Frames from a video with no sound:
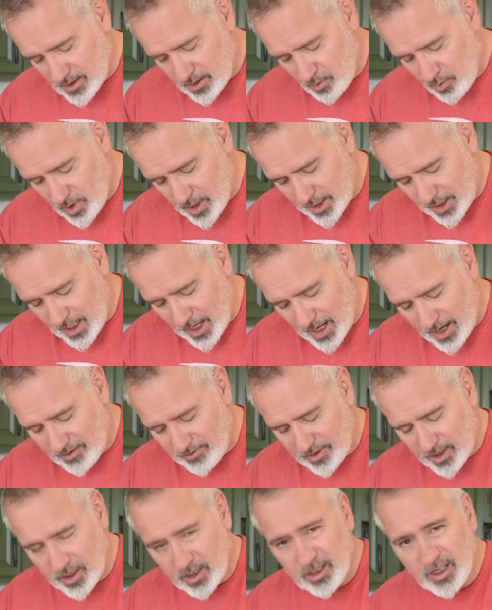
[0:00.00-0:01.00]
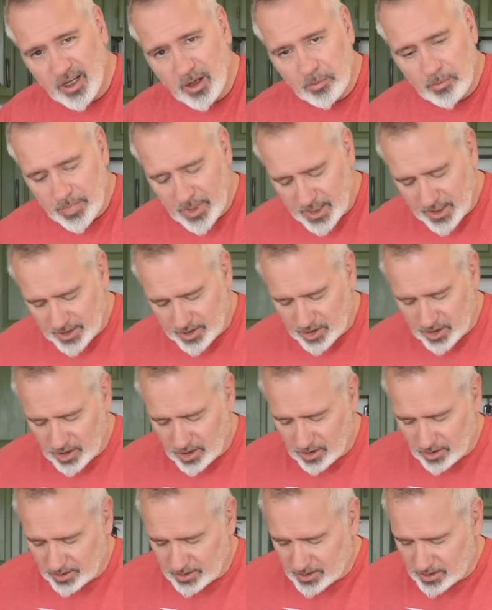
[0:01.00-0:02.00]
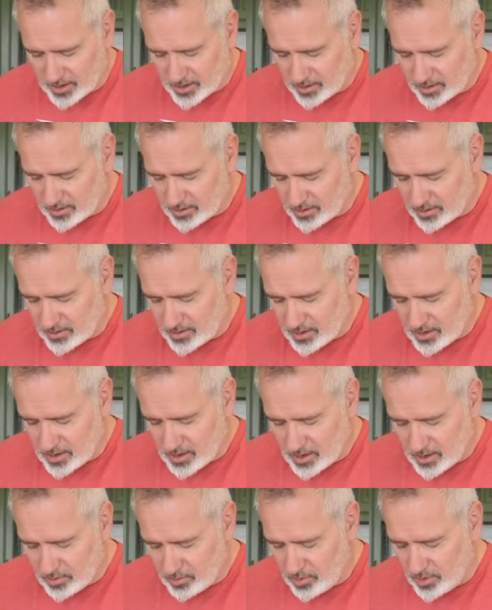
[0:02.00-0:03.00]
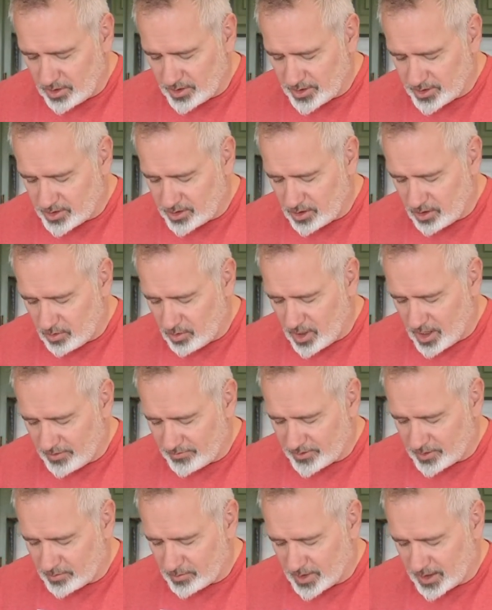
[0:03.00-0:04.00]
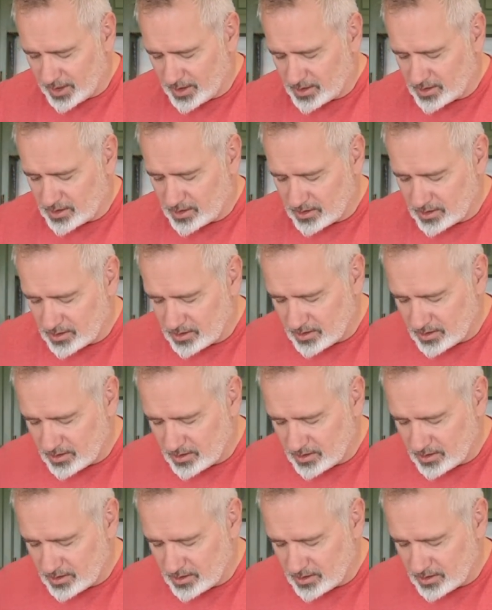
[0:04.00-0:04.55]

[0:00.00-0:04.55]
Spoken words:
I want kind of a big chunk to really show off the beets.